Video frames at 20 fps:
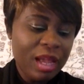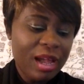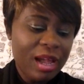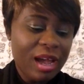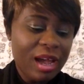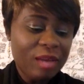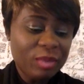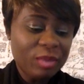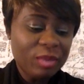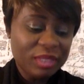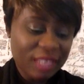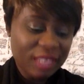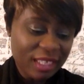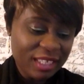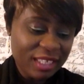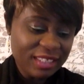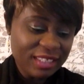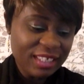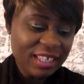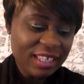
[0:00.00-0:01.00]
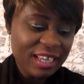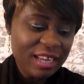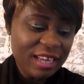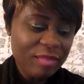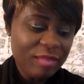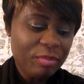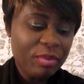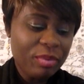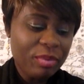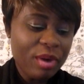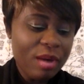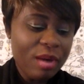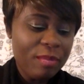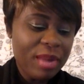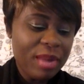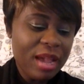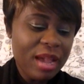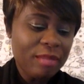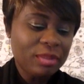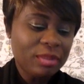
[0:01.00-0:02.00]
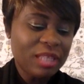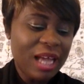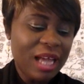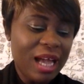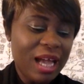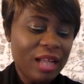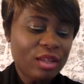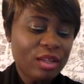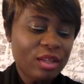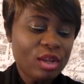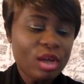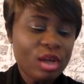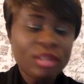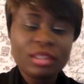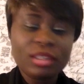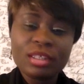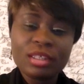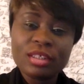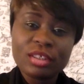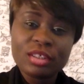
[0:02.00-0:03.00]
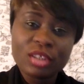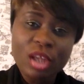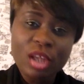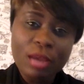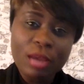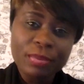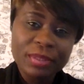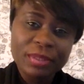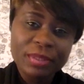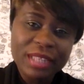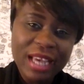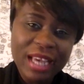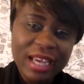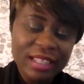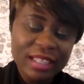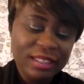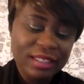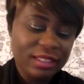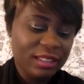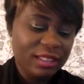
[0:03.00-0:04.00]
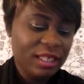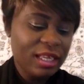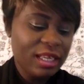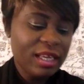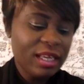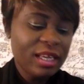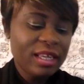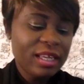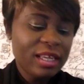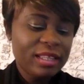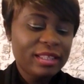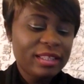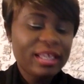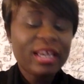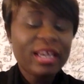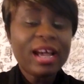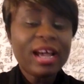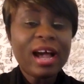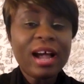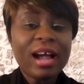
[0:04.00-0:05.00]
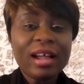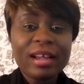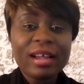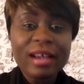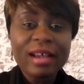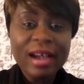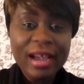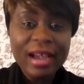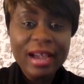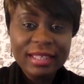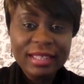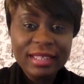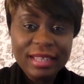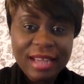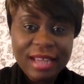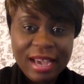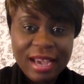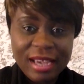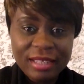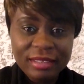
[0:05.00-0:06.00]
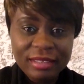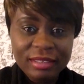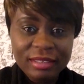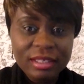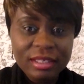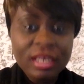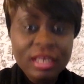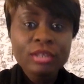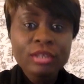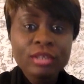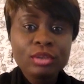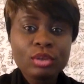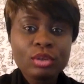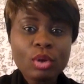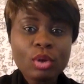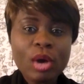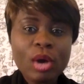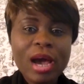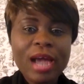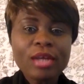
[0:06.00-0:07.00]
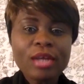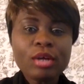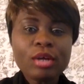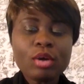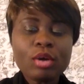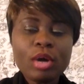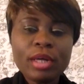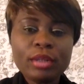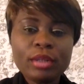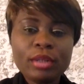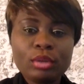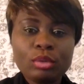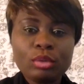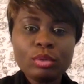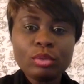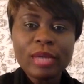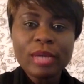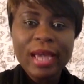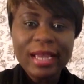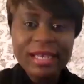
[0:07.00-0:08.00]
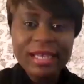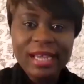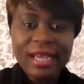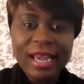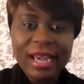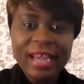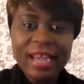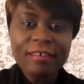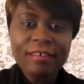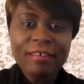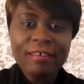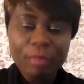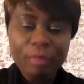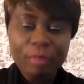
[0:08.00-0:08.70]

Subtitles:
I will take it again. Problems are not stop signs. They are guidelines. So are you going through any kind of